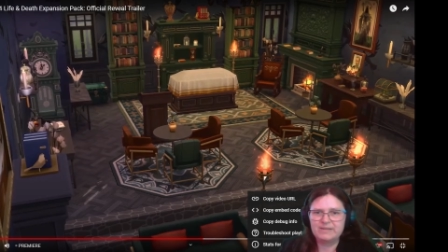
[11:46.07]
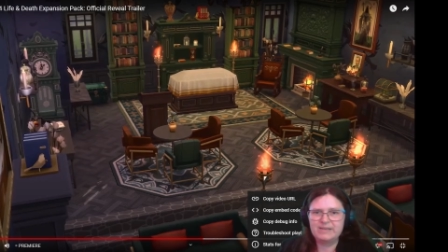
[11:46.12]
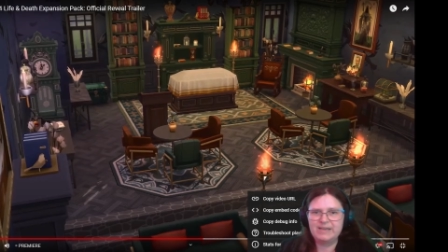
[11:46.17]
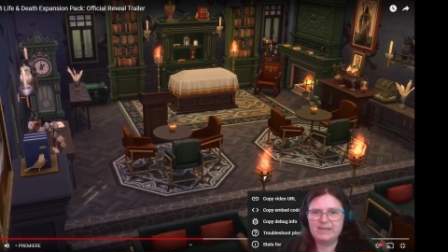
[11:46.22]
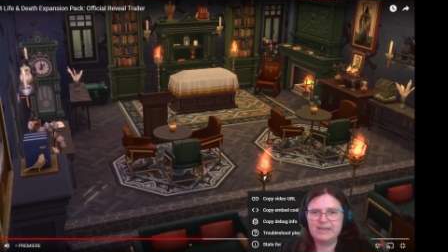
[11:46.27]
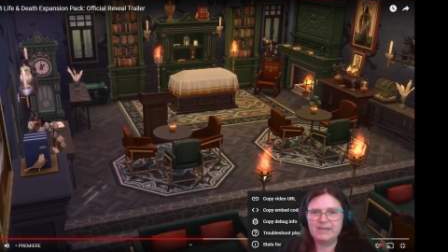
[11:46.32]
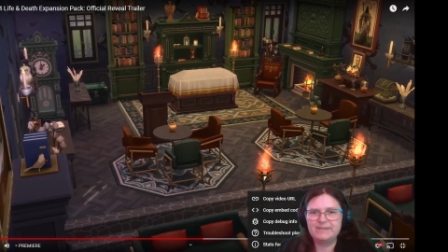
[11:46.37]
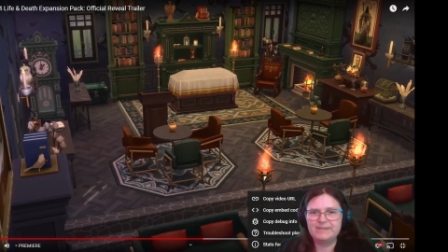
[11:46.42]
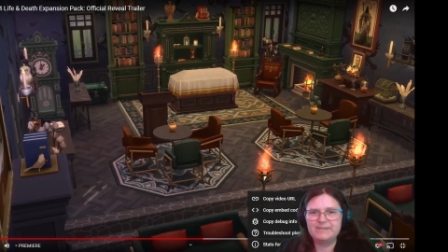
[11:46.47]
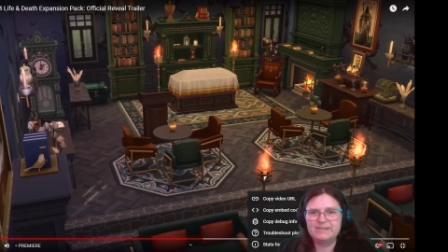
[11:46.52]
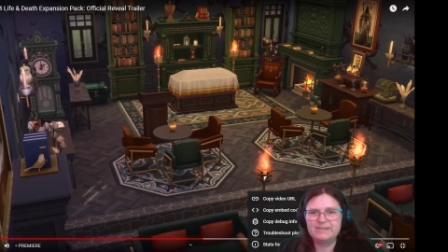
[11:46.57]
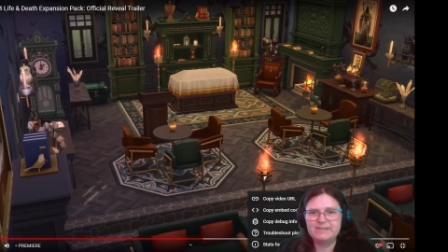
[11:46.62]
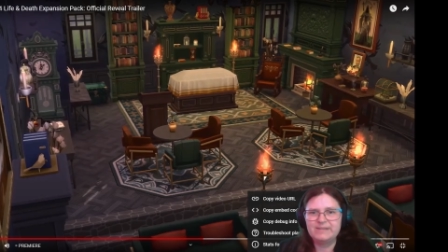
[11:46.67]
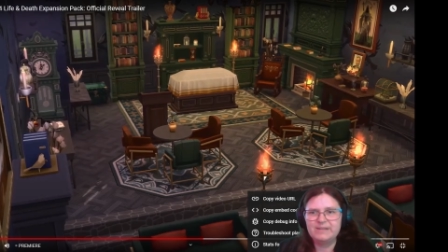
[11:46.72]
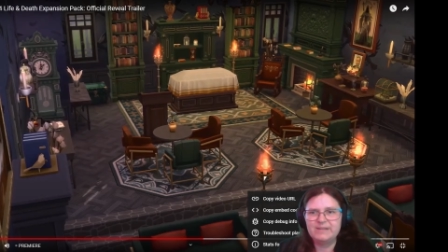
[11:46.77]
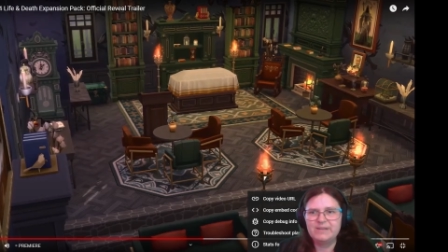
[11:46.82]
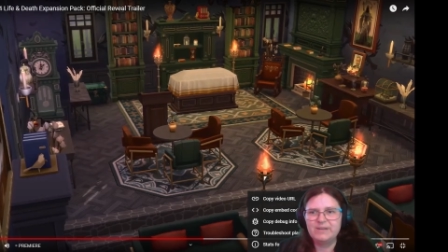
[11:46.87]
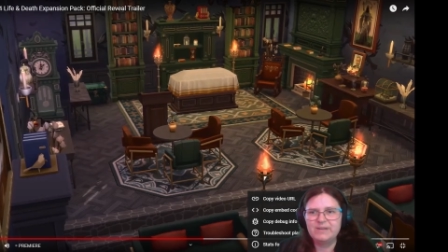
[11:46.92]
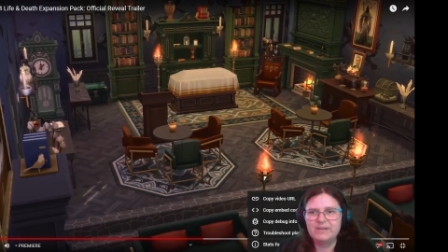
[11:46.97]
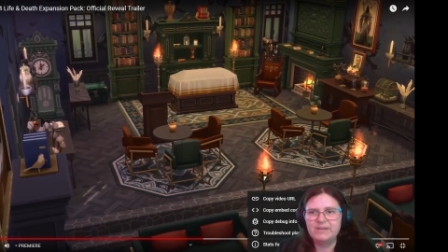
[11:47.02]
Okay.
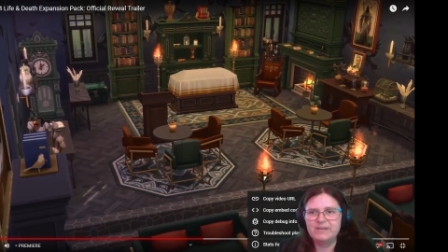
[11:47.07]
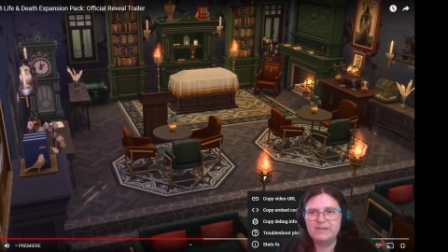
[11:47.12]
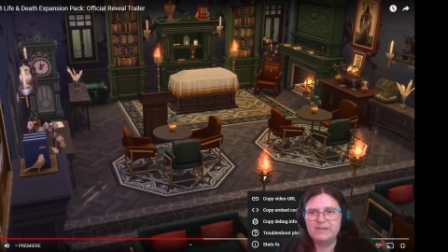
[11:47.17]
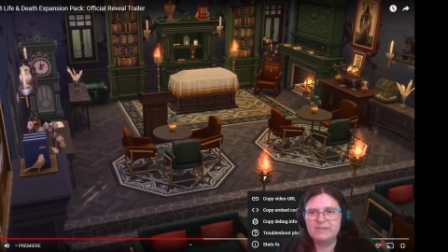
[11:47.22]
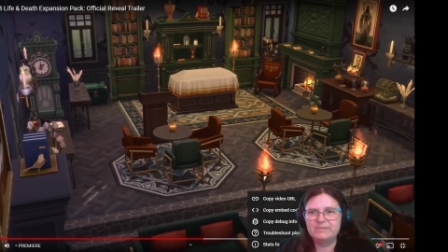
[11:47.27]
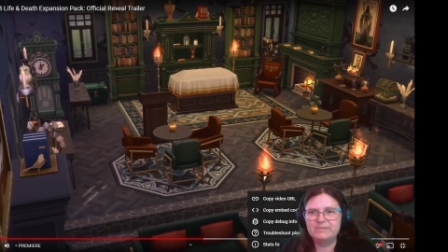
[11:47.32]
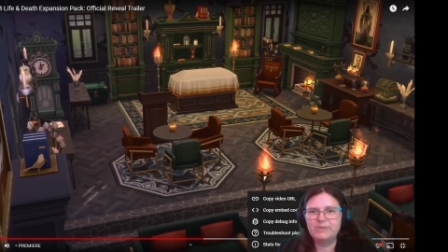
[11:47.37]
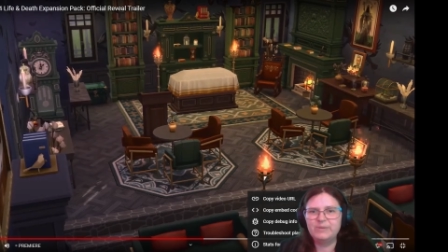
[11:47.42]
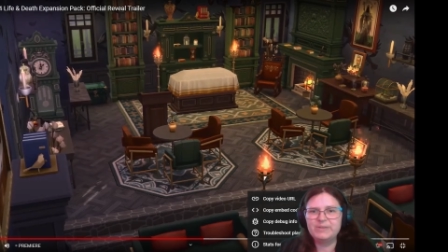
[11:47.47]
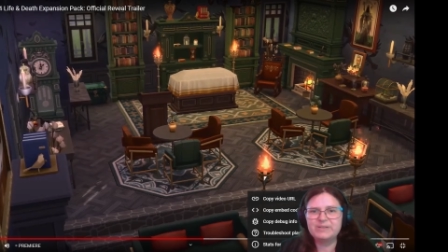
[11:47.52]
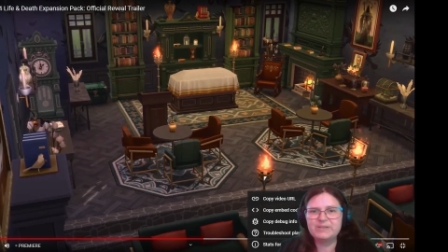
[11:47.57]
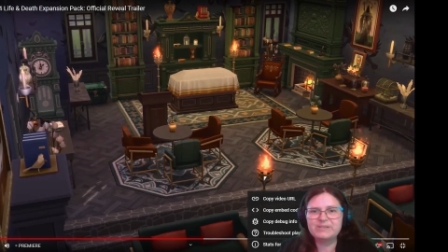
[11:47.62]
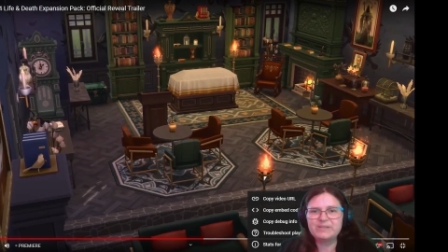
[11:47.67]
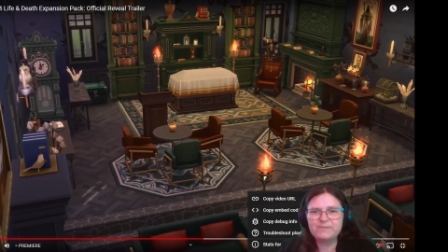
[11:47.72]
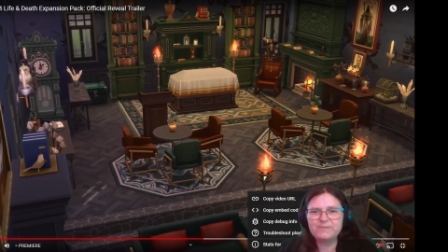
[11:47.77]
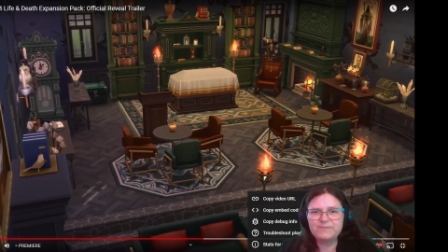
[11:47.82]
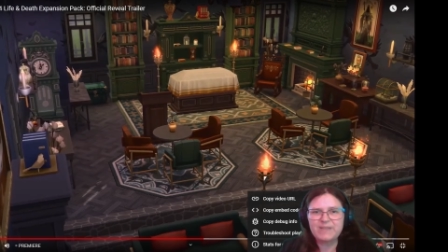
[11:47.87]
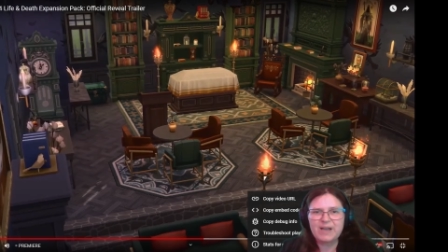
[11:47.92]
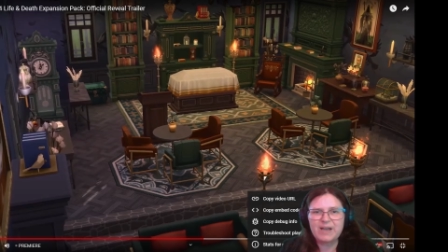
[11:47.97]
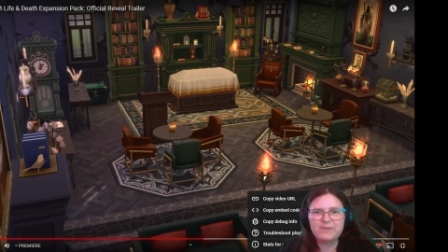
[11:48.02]
Oh, and there's
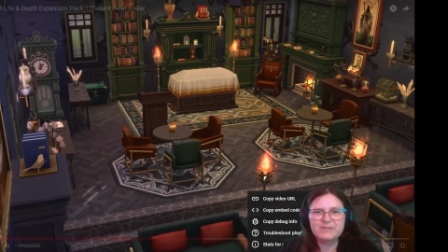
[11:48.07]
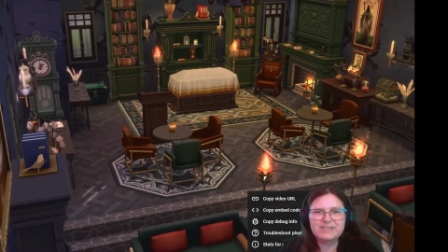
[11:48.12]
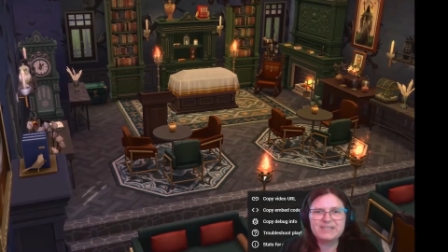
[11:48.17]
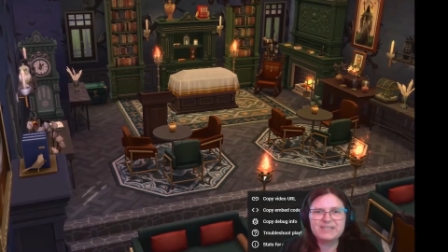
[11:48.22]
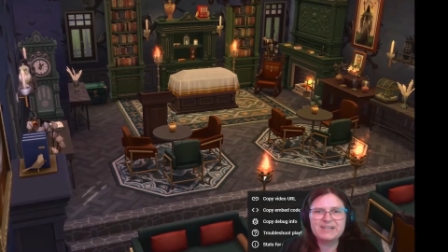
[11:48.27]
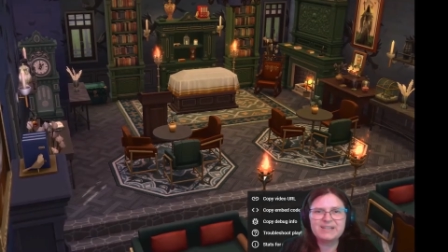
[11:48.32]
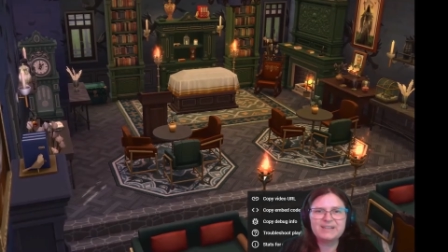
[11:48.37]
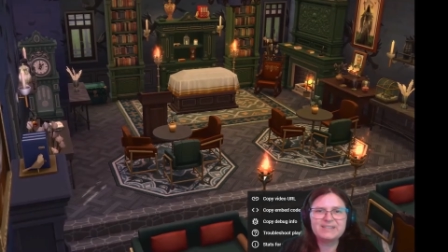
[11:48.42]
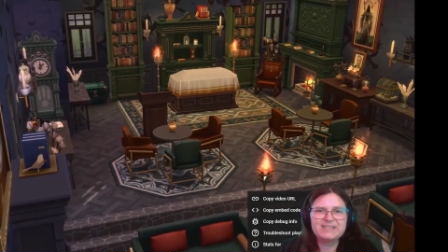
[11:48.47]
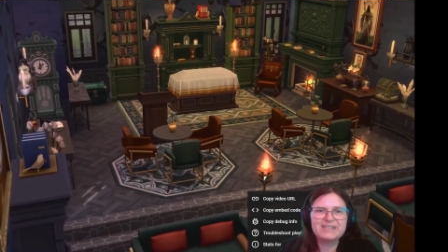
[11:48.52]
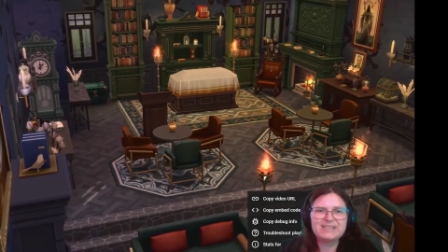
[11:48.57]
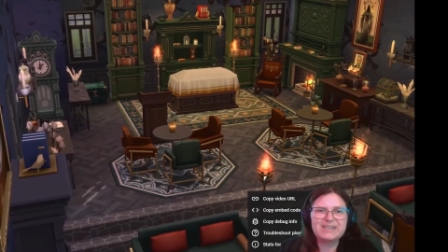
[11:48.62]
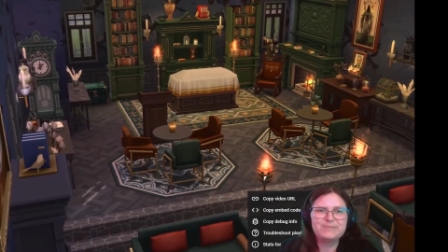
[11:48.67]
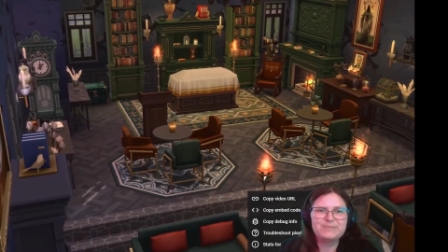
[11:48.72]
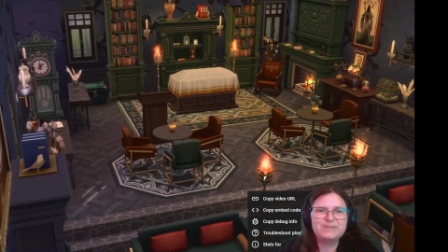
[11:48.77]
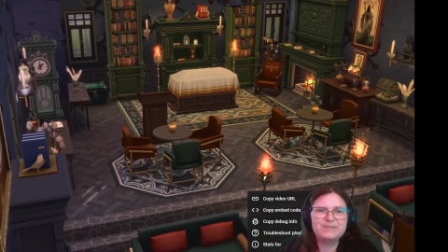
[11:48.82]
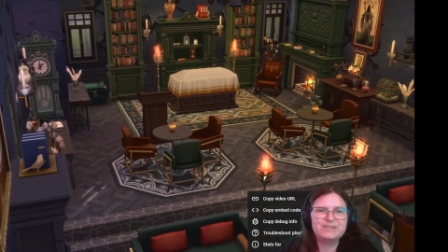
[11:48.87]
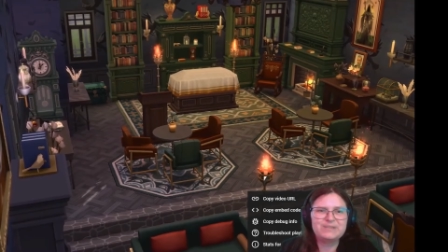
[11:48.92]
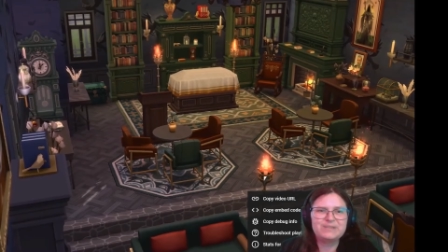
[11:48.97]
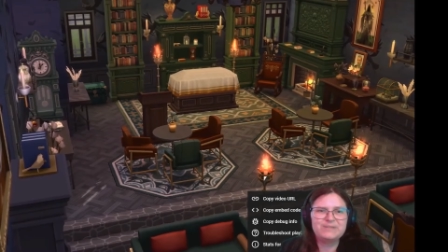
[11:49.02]
little flowers sitting on the
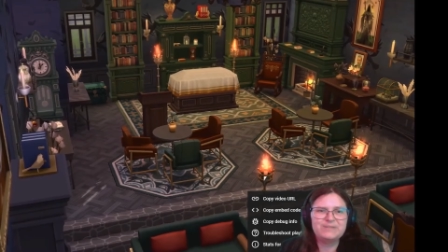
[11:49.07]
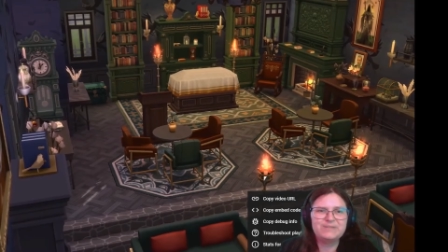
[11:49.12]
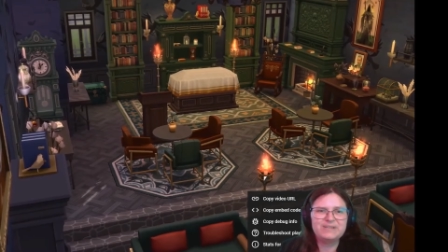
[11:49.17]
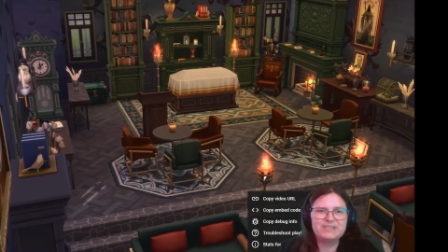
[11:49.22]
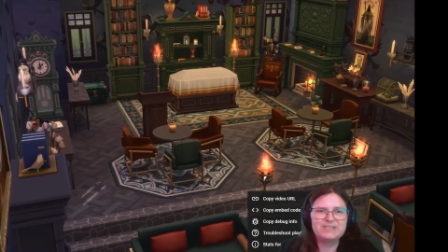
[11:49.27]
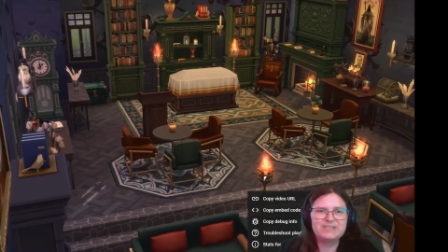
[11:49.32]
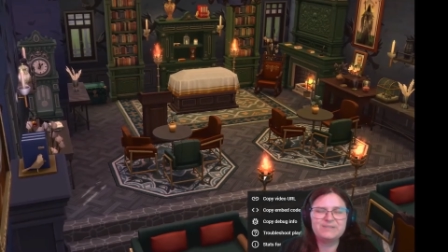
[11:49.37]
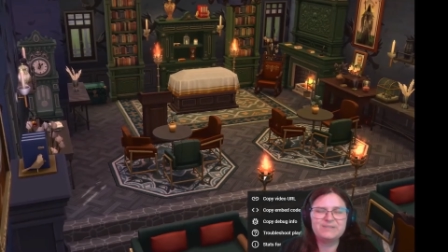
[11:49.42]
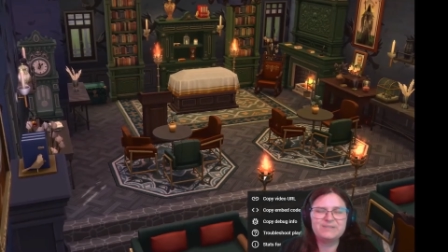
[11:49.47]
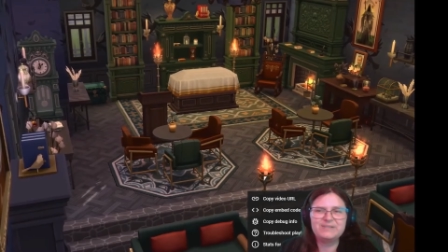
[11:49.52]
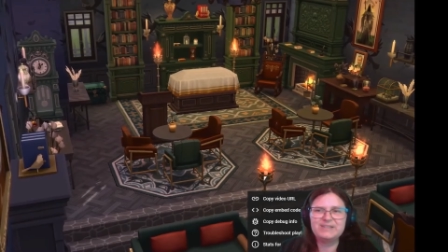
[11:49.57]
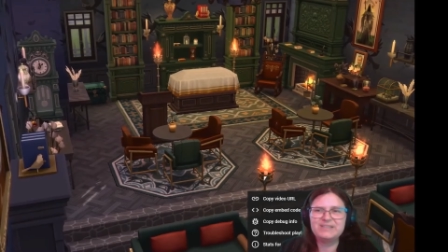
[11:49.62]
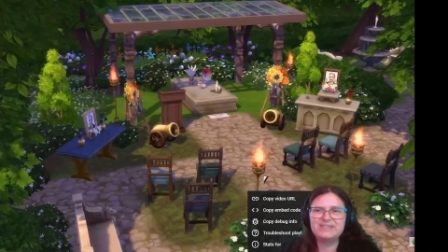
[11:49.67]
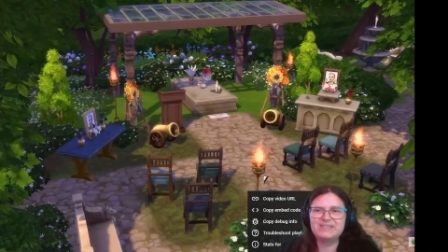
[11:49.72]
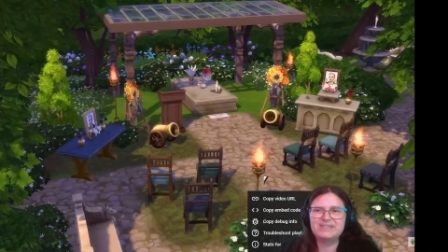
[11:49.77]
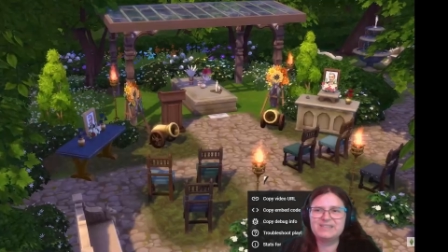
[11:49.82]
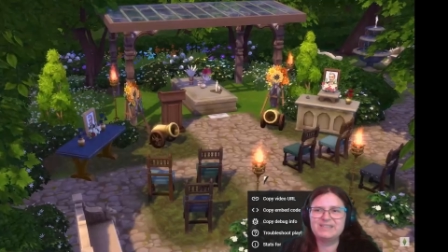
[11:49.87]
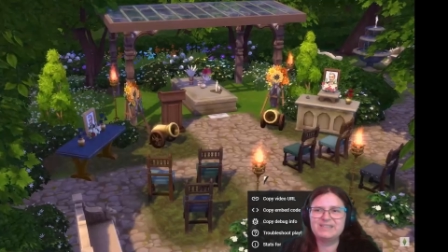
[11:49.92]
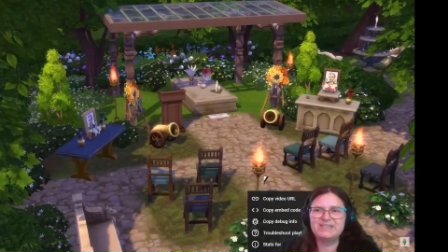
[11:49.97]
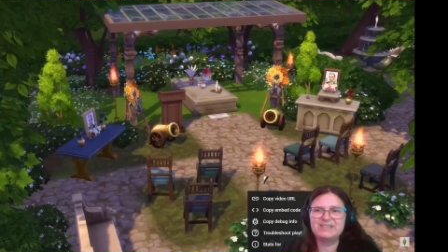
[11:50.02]
tables too, I just
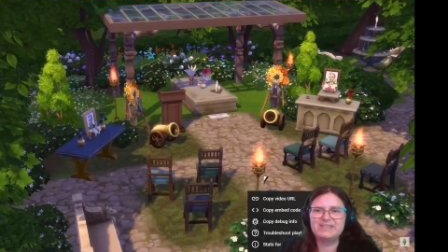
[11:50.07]
noticed.